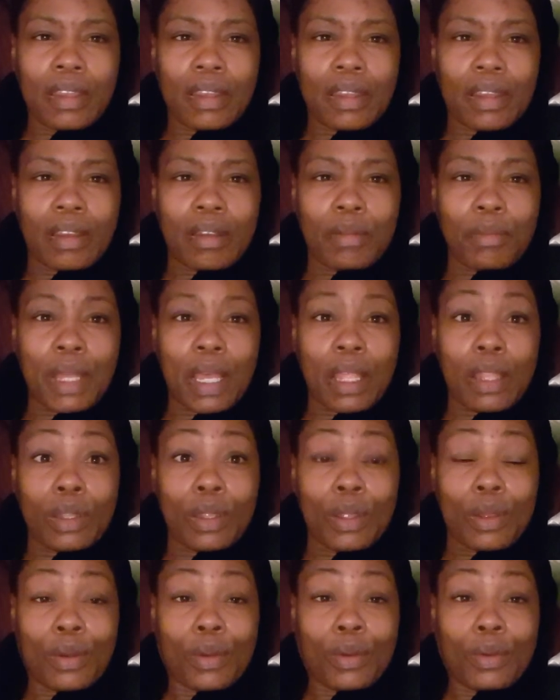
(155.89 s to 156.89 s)

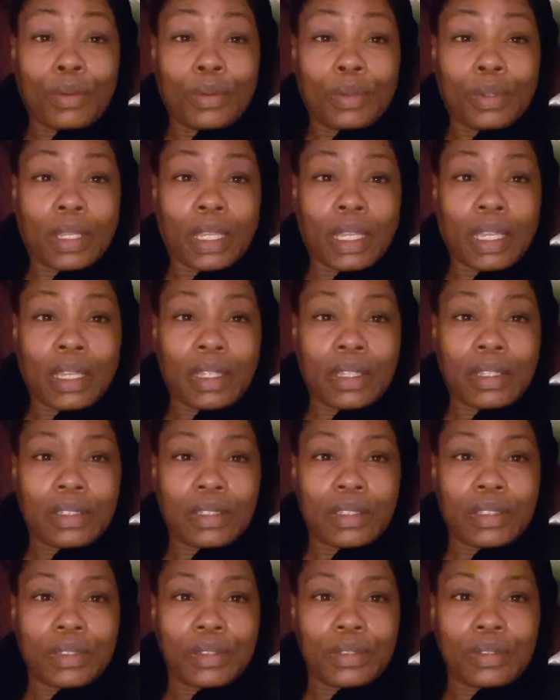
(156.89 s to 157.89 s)
hello, and
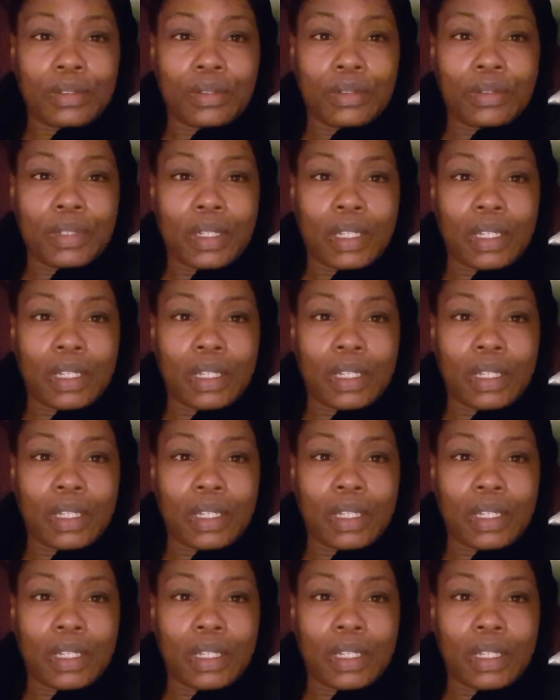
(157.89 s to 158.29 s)
to